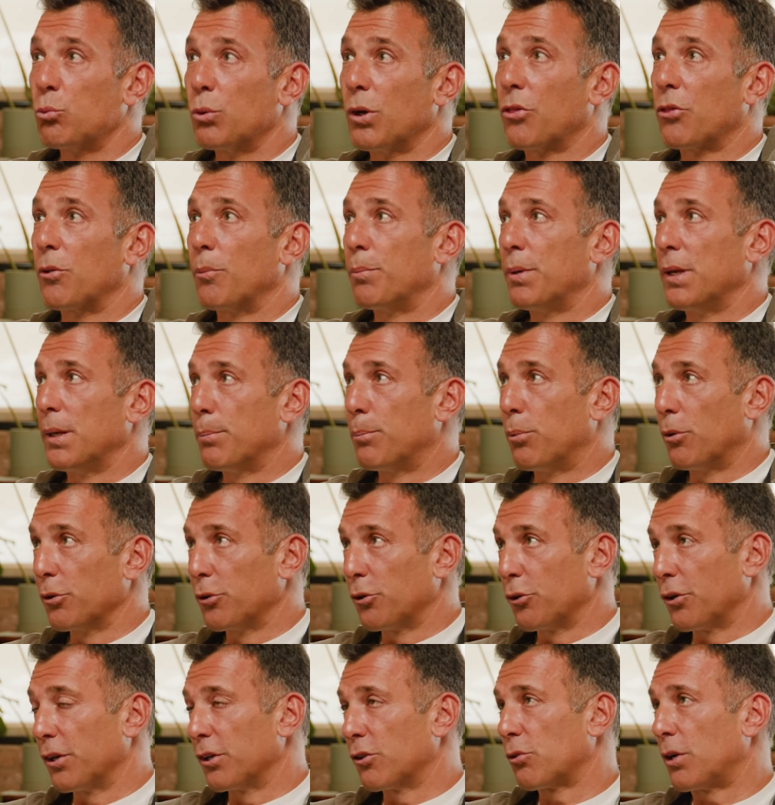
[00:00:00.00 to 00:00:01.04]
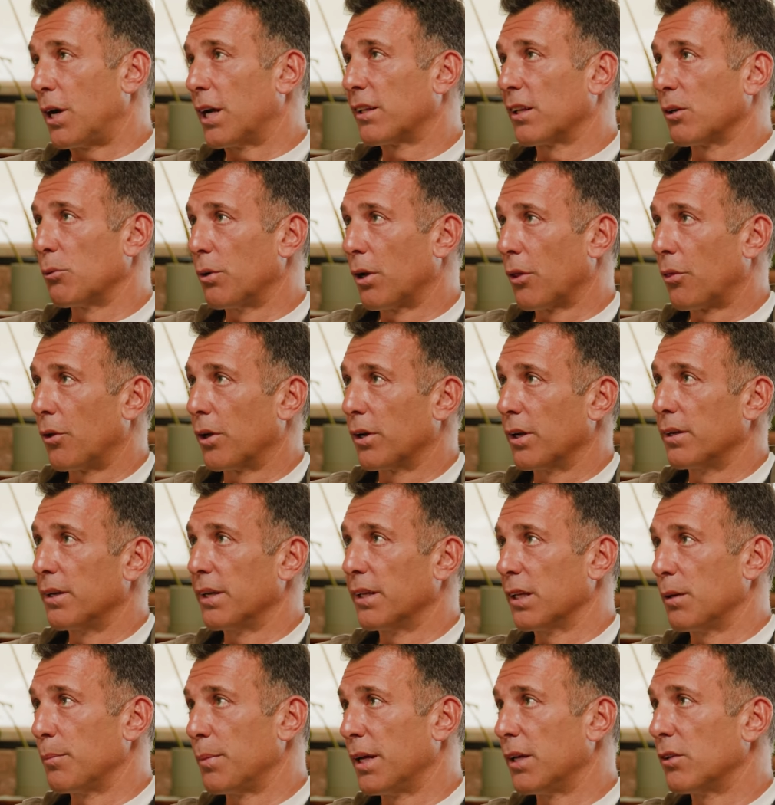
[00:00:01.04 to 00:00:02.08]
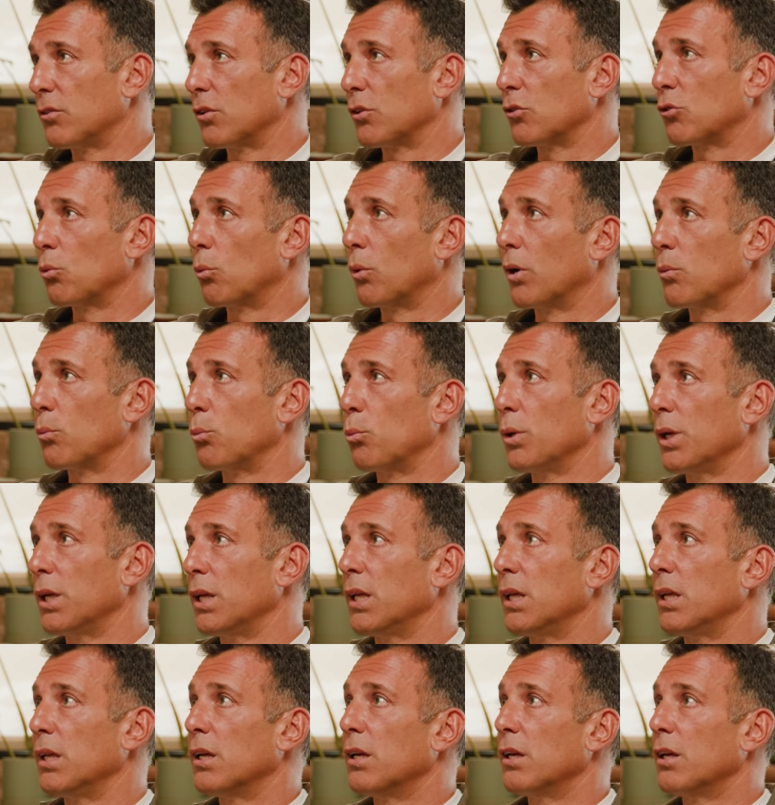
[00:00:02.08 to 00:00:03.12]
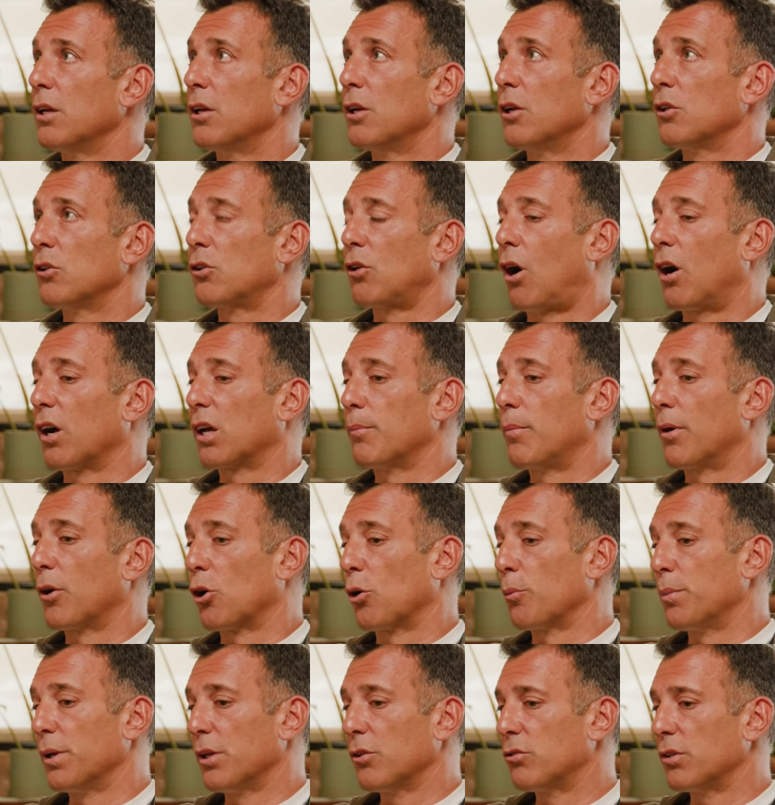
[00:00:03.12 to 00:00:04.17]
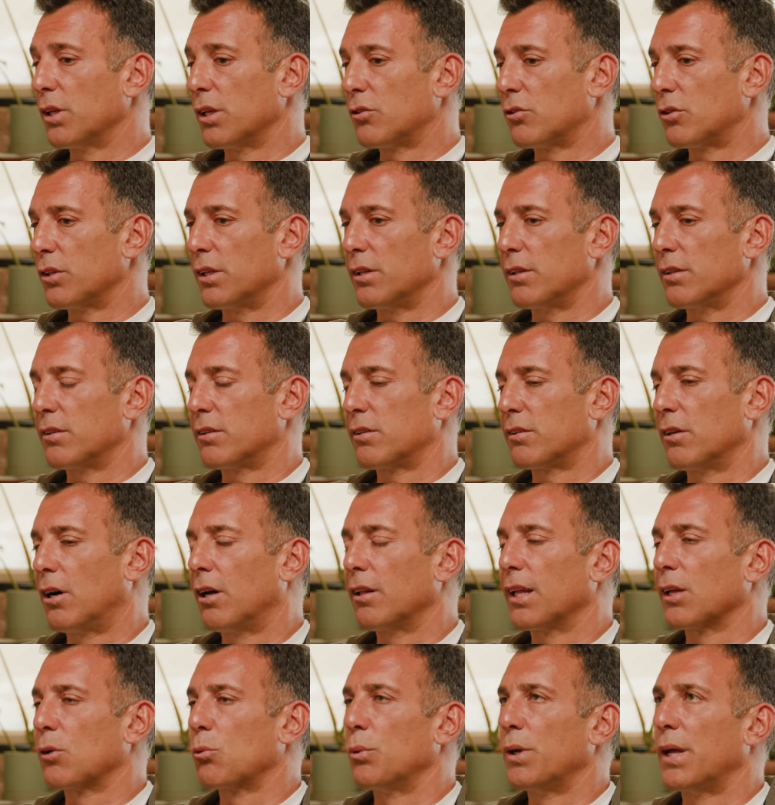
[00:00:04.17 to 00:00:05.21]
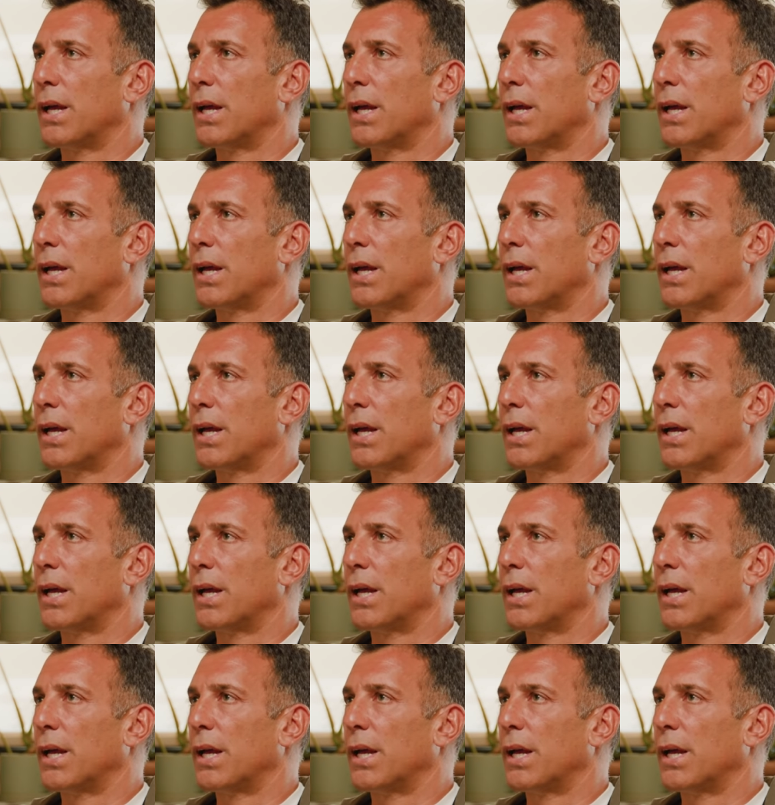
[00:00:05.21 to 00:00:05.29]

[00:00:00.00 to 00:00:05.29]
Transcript: with the people you're interacting with on a daily basis. So when we talk about our business, it's not like we